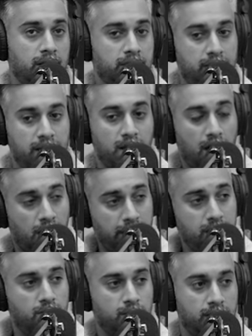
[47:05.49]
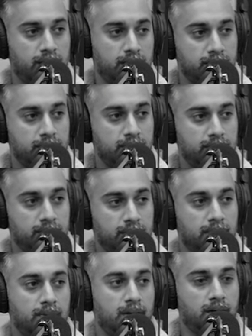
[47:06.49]
And then I go there
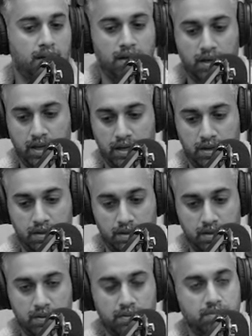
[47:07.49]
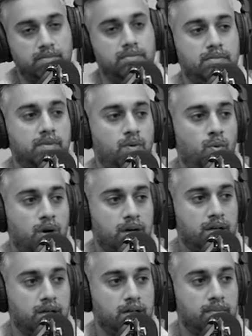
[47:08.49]
and
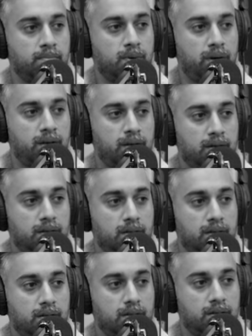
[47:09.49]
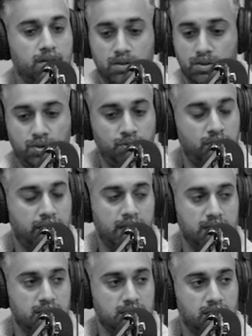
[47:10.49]
work my way through
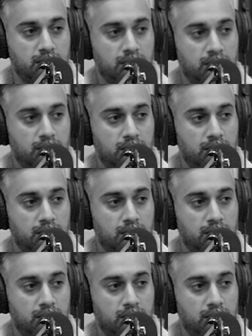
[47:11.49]
the cases.